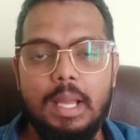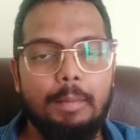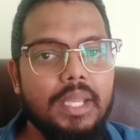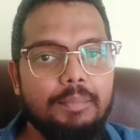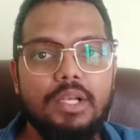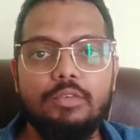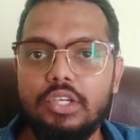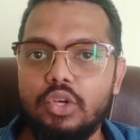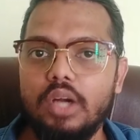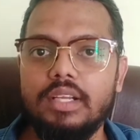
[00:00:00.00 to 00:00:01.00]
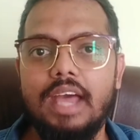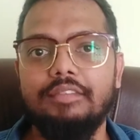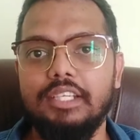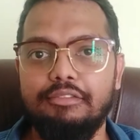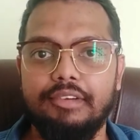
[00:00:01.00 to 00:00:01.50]
People will not have
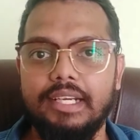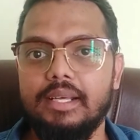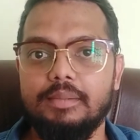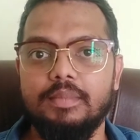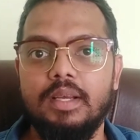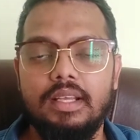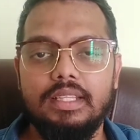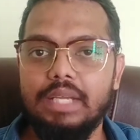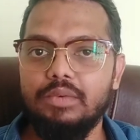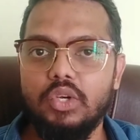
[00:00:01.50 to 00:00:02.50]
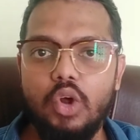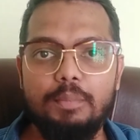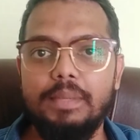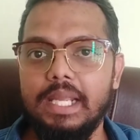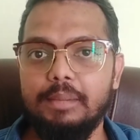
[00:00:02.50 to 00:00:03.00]
any freedom they will not
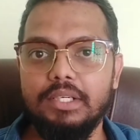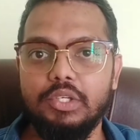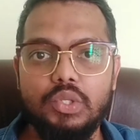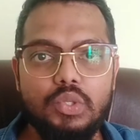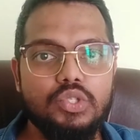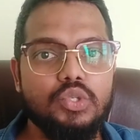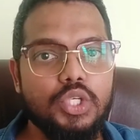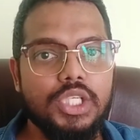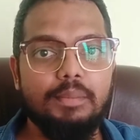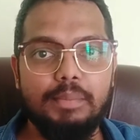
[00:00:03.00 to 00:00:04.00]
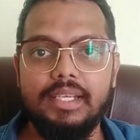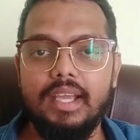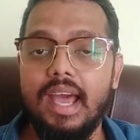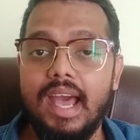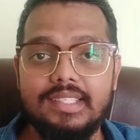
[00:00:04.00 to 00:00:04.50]
be able to use social
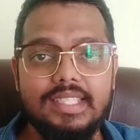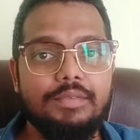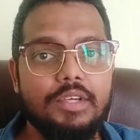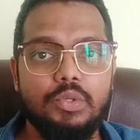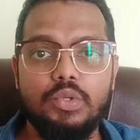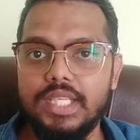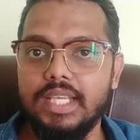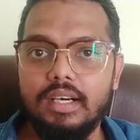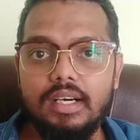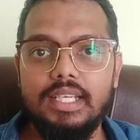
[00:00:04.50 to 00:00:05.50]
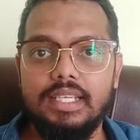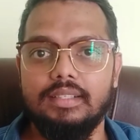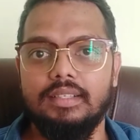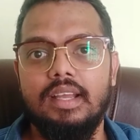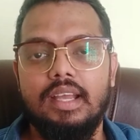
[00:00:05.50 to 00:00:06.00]
media as they were using earlier.
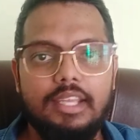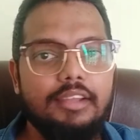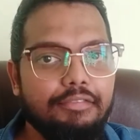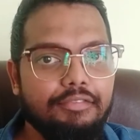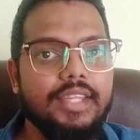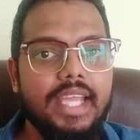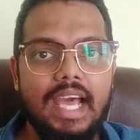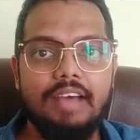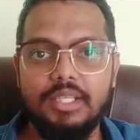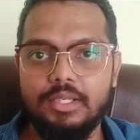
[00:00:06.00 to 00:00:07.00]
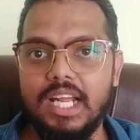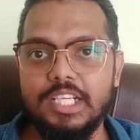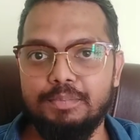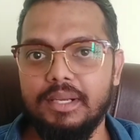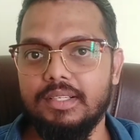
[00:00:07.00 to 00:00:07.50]
If they have the
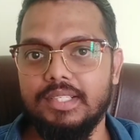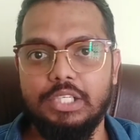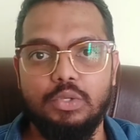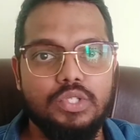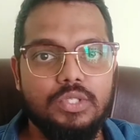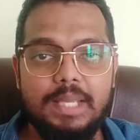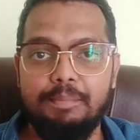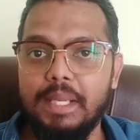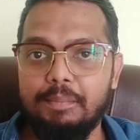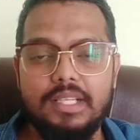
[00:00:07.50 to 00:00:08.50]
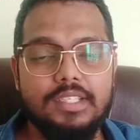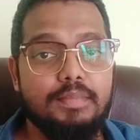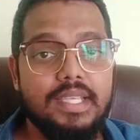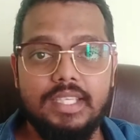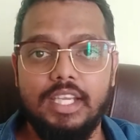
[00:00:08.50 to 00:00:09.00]
transparency to see people's
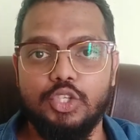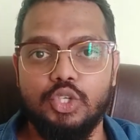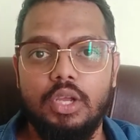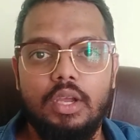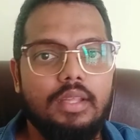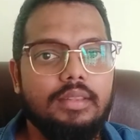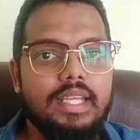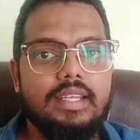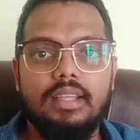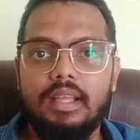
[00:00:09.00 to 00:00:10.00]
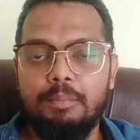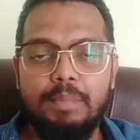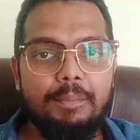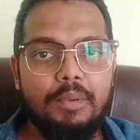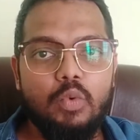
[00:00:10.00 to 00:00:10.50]
message, then
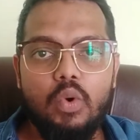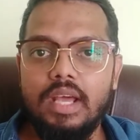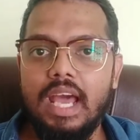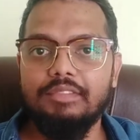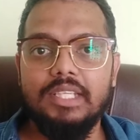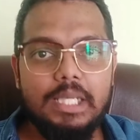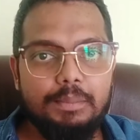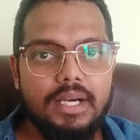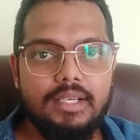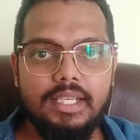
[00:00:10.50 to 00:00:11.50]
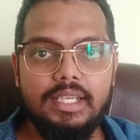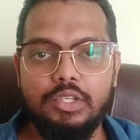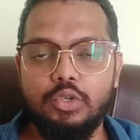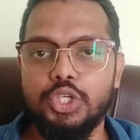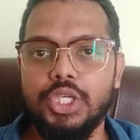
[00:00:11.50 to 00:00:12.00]
people won't have the liberty
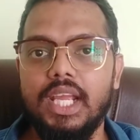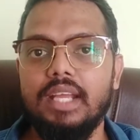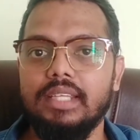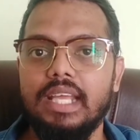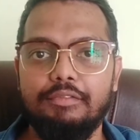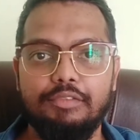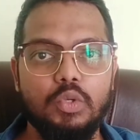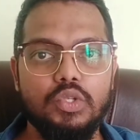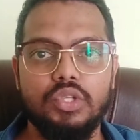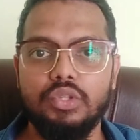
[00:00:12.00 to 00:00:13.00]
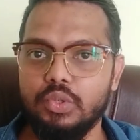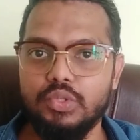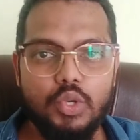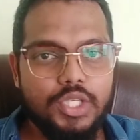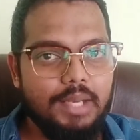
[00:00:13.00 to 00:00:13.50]
to share their views through
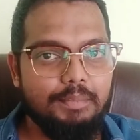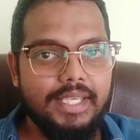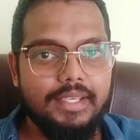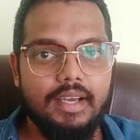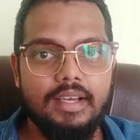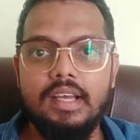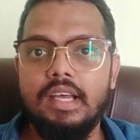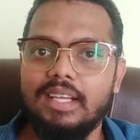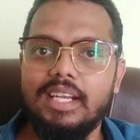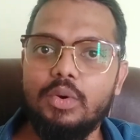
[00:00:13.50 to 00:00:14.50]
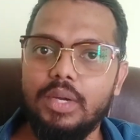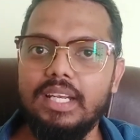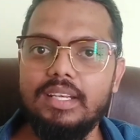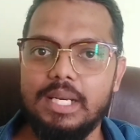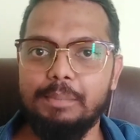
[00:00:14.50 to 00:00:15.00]
social media. Now
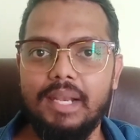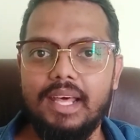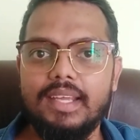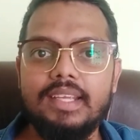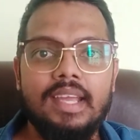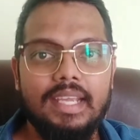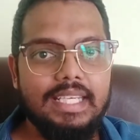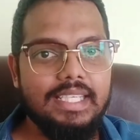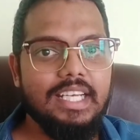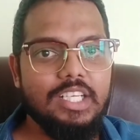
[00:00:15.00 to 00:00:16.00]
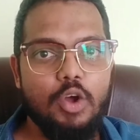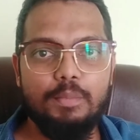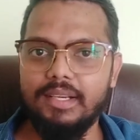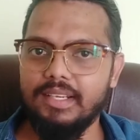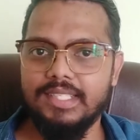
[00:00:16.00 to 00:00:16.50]
in reply, Indian
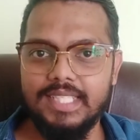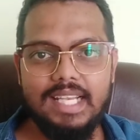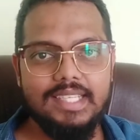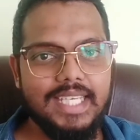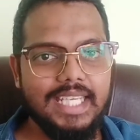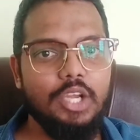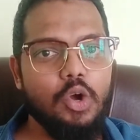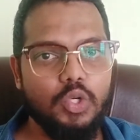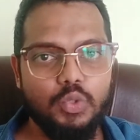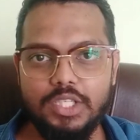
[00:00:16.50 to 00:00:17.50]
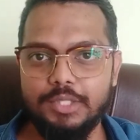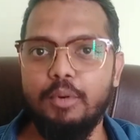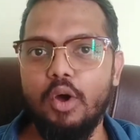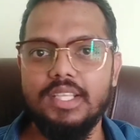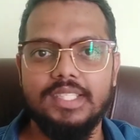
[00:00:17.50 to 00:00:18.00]
government is still sticking on to its
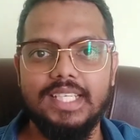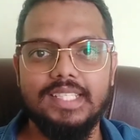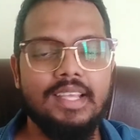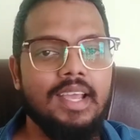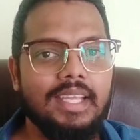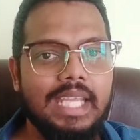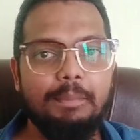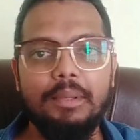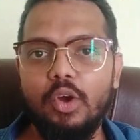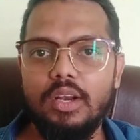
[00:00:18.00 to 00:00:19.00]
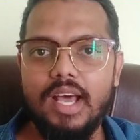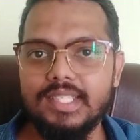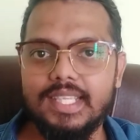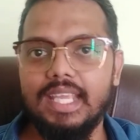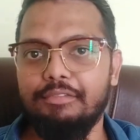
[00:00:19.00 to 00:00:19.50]
policies, keeping on
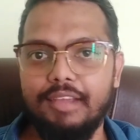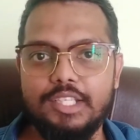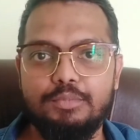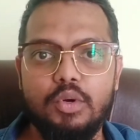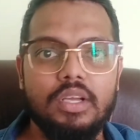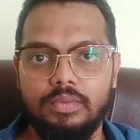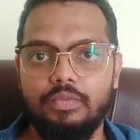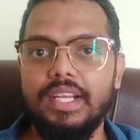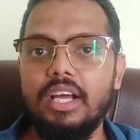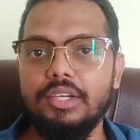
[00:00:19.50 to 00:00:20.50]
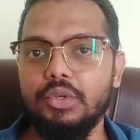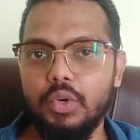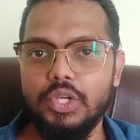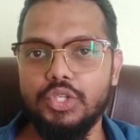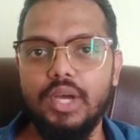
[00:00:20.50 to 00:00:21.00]
asking Facebook, when are you
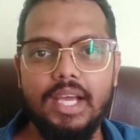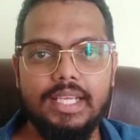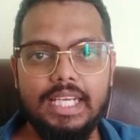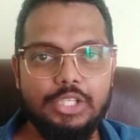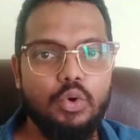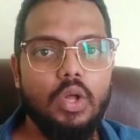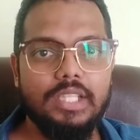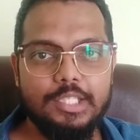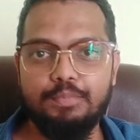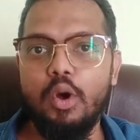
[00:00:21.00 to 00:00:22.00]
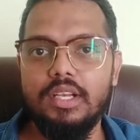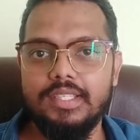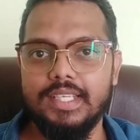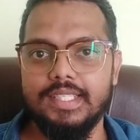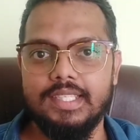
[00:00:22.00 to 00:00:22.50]
going to agree to all these
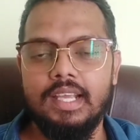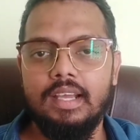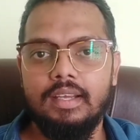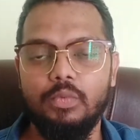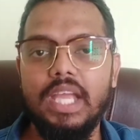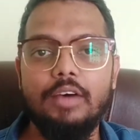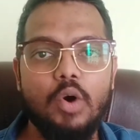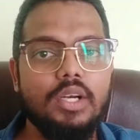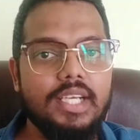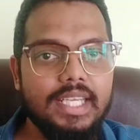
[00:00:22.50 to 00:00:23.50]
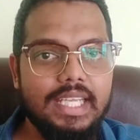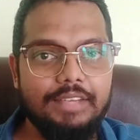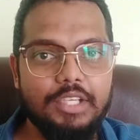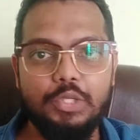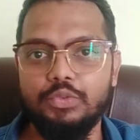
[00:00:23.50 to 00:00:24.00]
policies? We have already
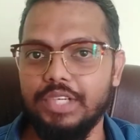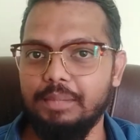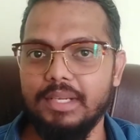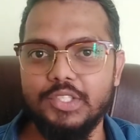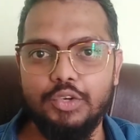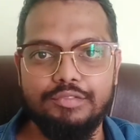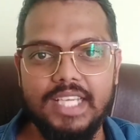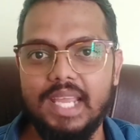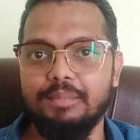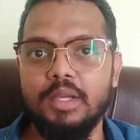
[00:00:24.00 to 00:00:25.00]
given you three months of time.